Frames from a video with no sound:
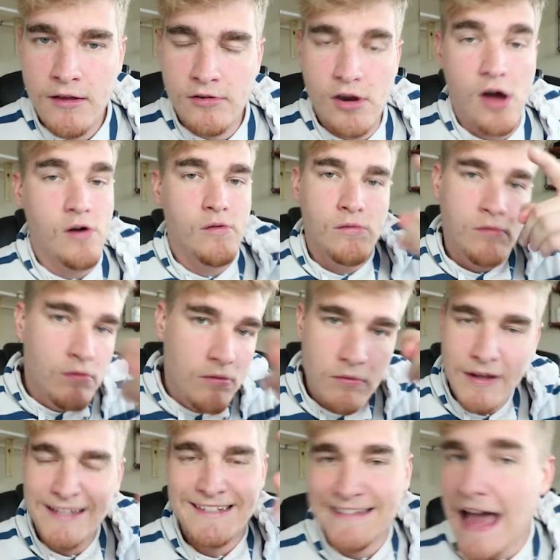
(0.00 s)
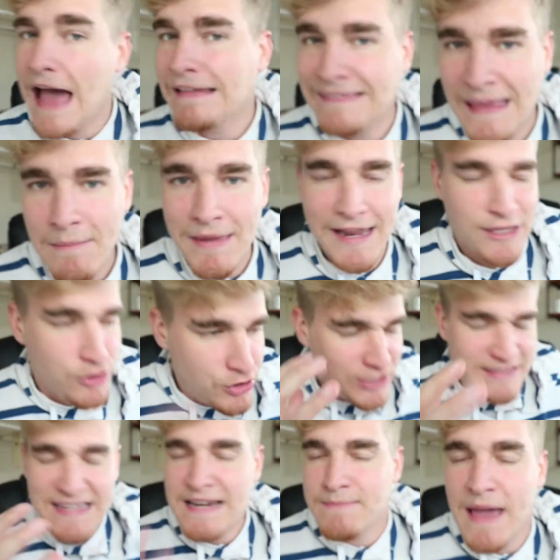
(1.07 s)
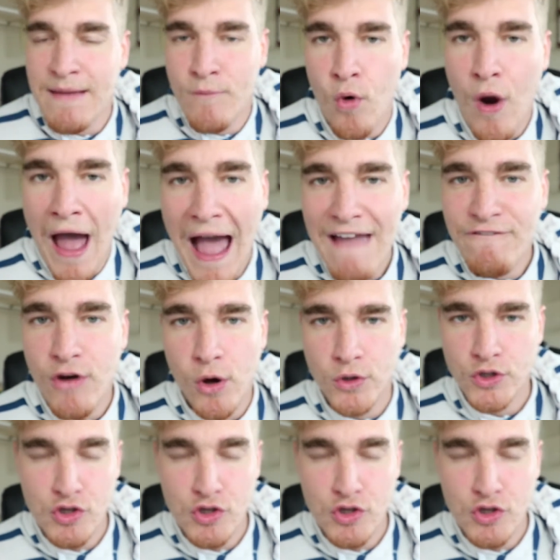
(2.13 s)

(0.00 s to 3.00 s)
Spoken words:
No. It's not limited. You just need to make more iPhones.